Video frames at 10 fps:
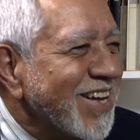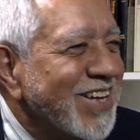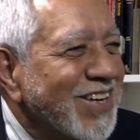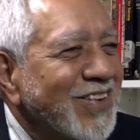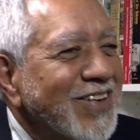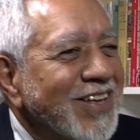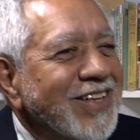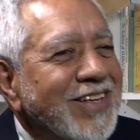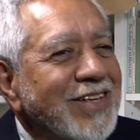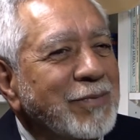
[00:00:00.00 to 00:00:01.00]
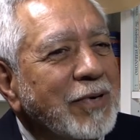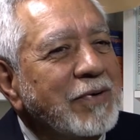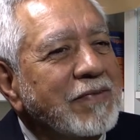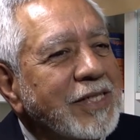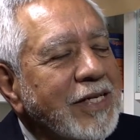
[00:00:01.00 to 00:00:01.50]
You know, the
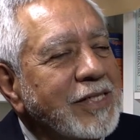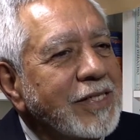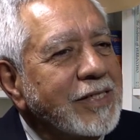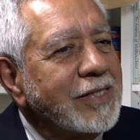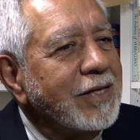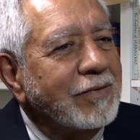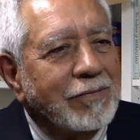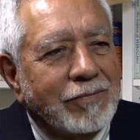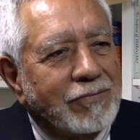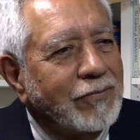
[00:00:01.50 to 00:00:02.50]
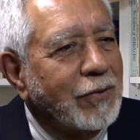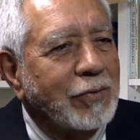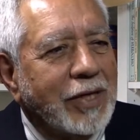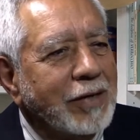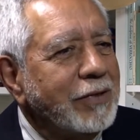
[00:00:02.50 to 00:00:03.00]
Department of Justice, for
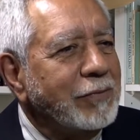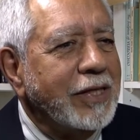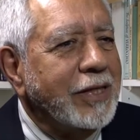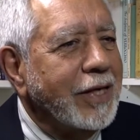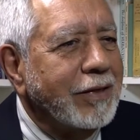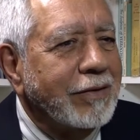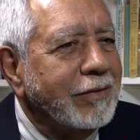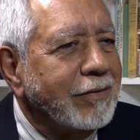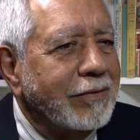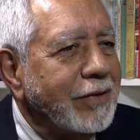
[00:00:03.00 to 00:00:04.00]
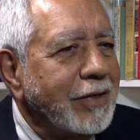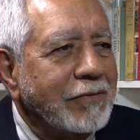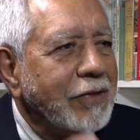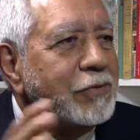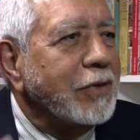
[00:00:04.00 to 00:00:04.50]
whatever we think
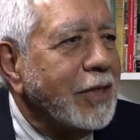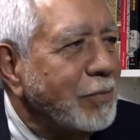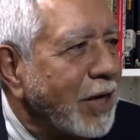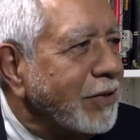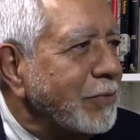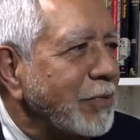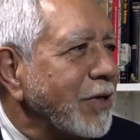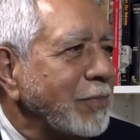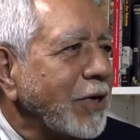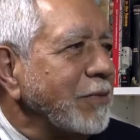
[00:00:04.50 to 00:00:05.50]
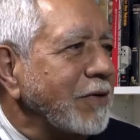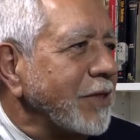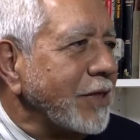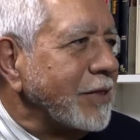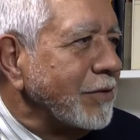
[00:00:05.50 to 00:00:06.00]
individually about the Department of
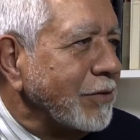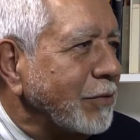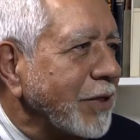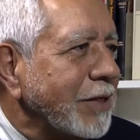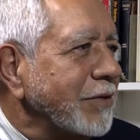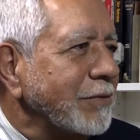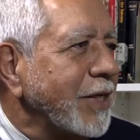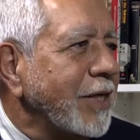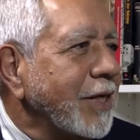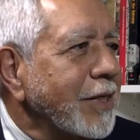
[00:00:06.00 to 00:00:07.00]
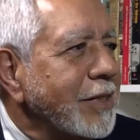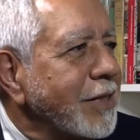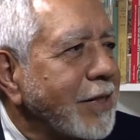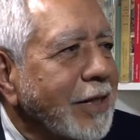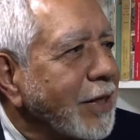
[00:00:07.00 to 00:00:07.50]
Justice or whatever we
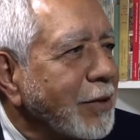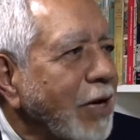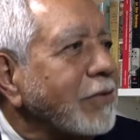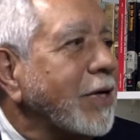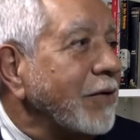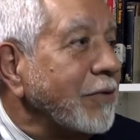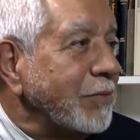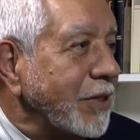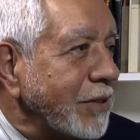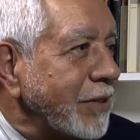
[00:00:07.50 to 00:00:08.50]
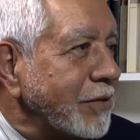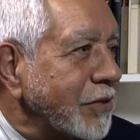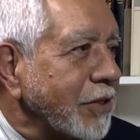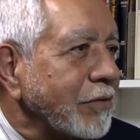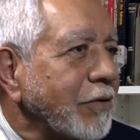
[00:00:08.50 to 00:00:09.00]
think about government in
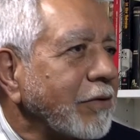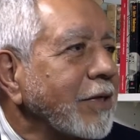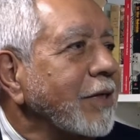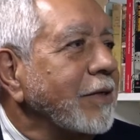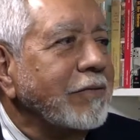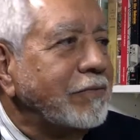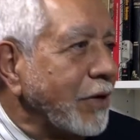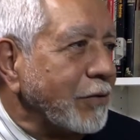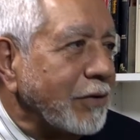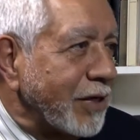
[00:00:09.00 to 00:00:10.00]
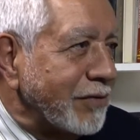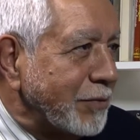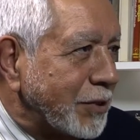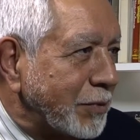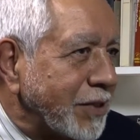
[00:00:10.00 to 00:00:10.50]
general, federal
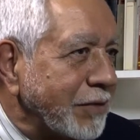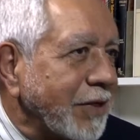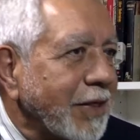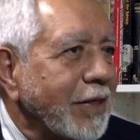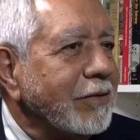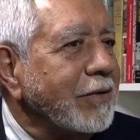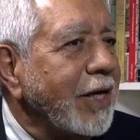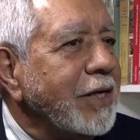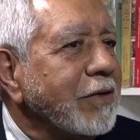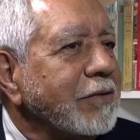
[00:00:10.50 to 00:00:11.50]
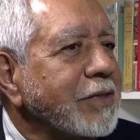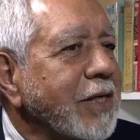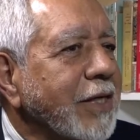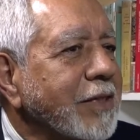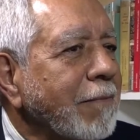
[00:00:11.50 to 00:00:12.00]
government specifically, or any of those
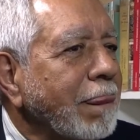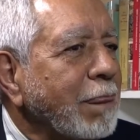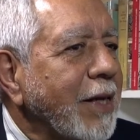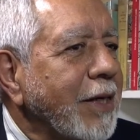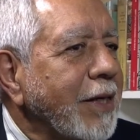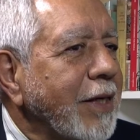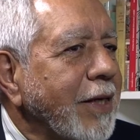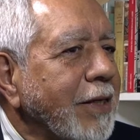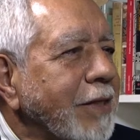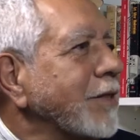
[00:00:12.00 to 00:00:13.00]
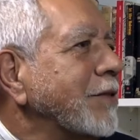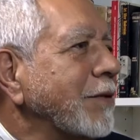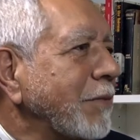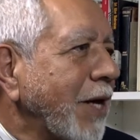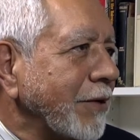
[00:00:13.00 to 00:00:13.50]
things, it
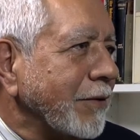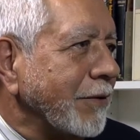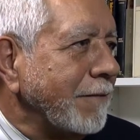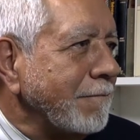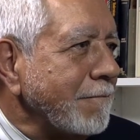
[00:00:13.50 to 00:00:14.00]
doesn't matter.